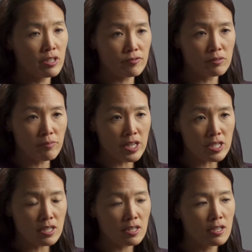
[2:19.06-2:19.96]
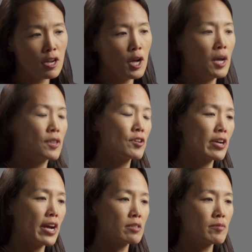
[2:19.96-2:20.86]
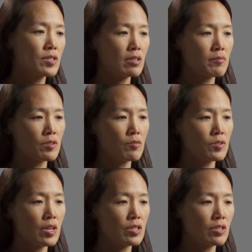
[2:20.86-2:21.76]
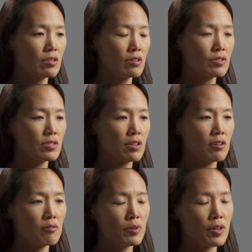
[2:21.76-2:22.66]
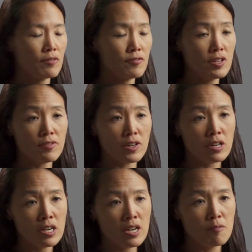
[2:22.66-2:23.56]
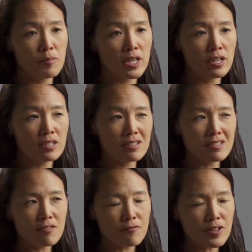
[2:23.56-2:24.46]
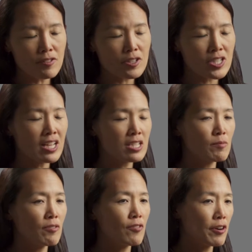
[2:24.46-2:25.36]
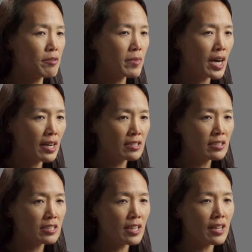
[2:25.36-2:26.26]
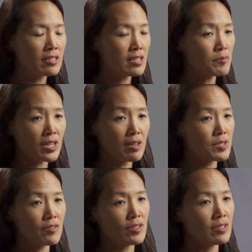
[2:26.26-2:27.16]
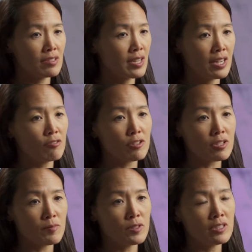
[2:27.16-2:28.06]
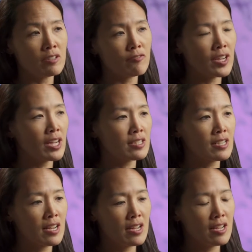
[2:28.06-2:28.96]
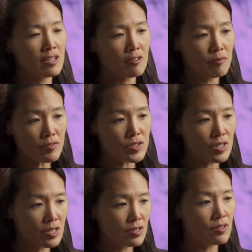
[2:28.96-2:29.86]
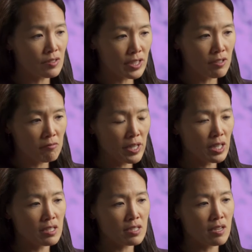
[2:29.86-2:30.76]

inflammation. There has been some association also with fever, but the fever tends to be very mild and sometimes even not noticeable. And in fact, we've seen certainly in Hawaii